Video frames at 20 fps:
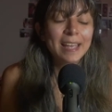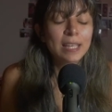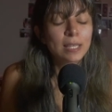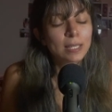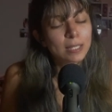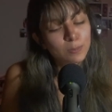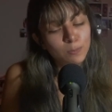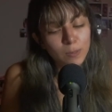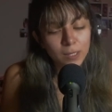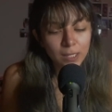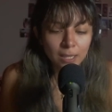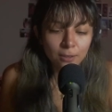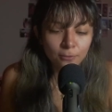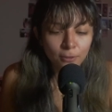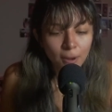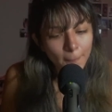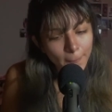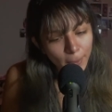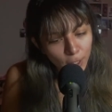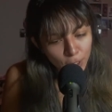Speaking
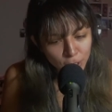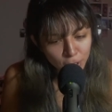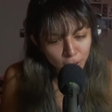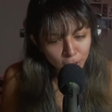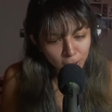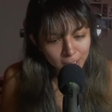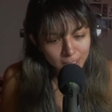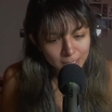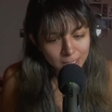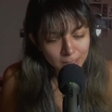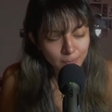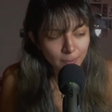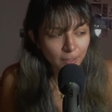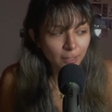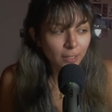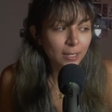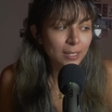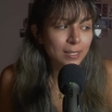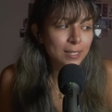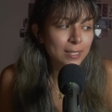from personal
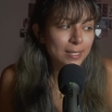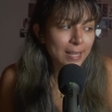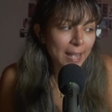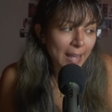experience,